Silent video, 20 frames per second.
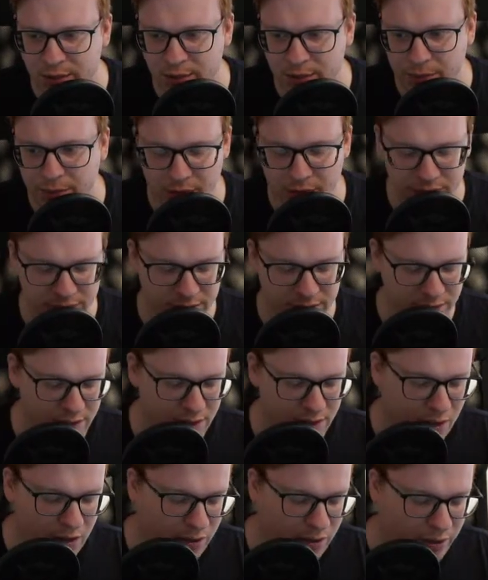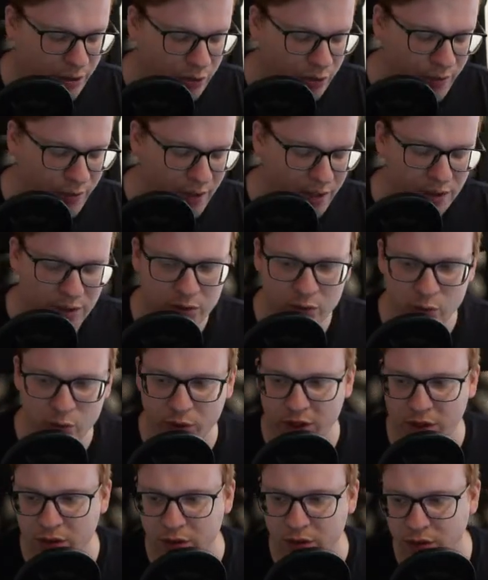because that's the argument.
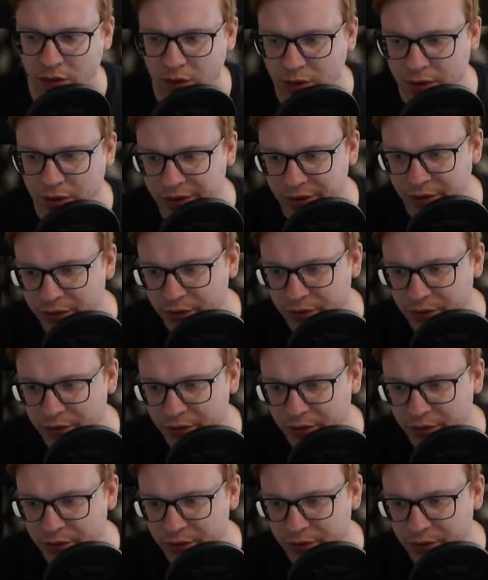We are calling